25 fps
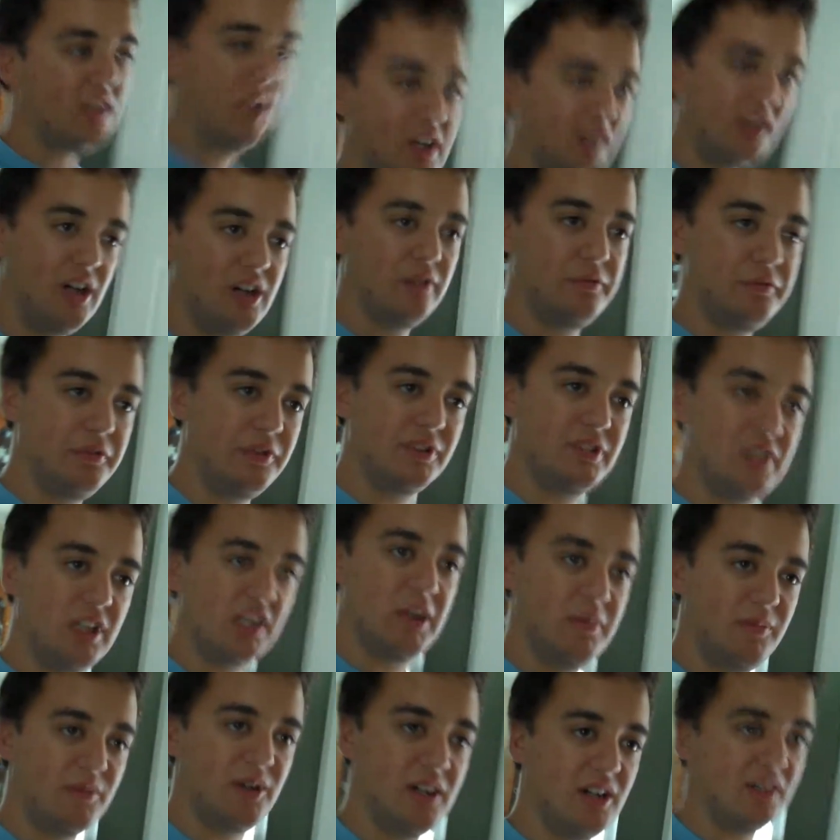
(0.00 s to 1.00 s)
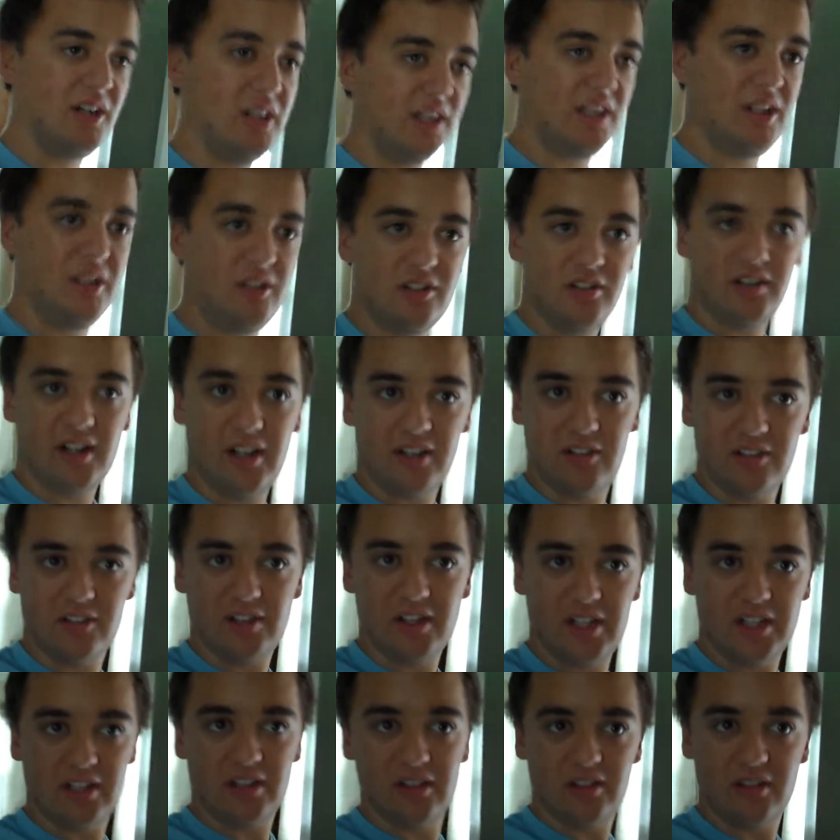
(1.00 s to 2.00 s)
Hopefully it'll get more
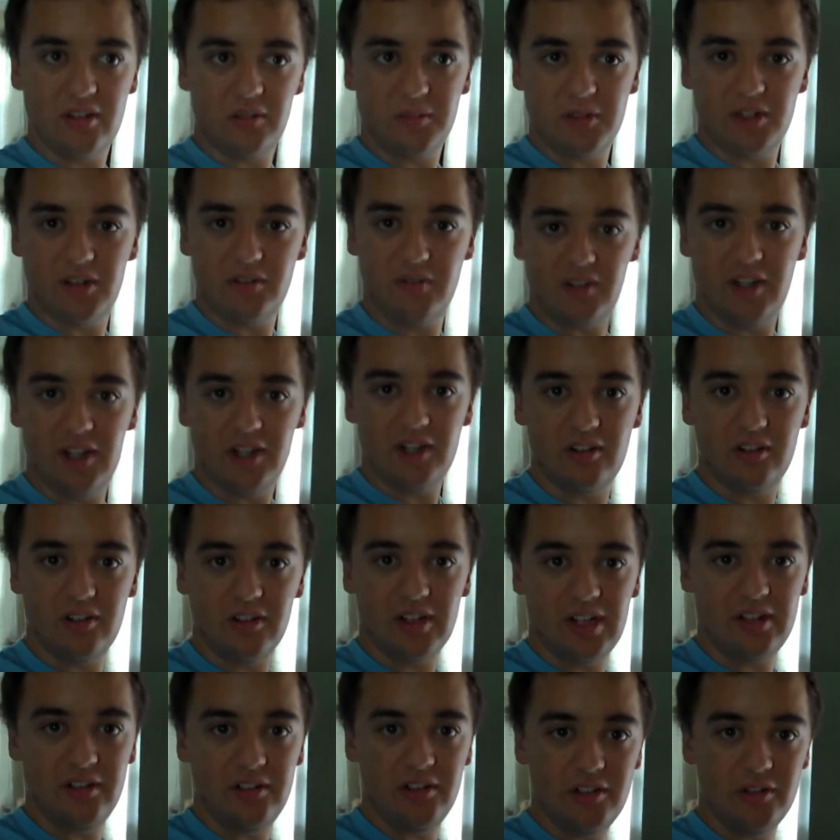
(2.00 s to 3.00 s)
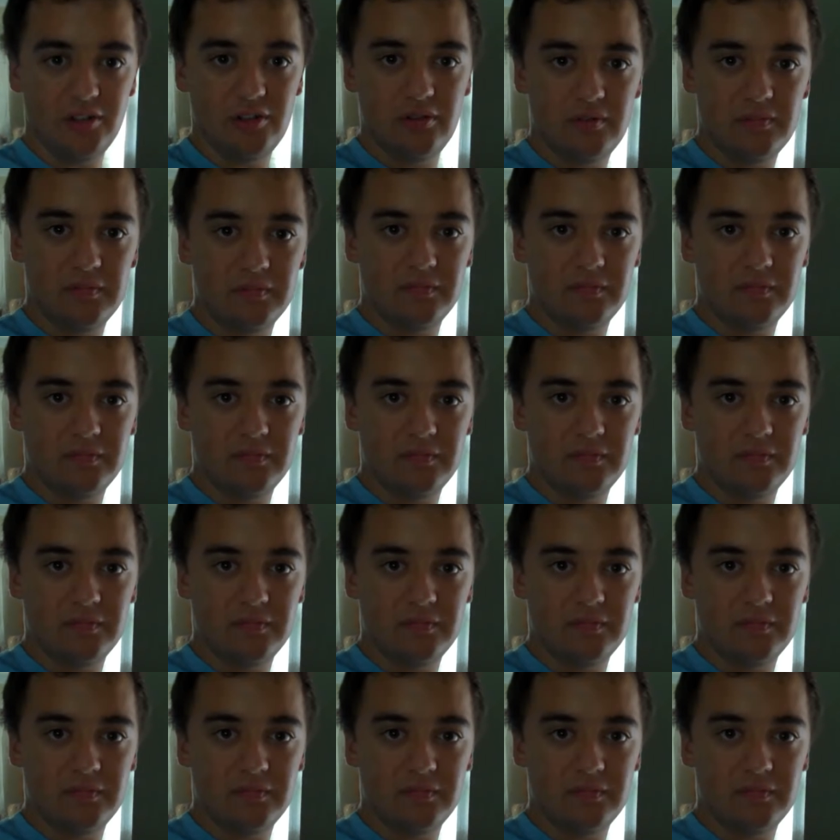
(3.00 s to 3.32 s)
interesting the more videos I do.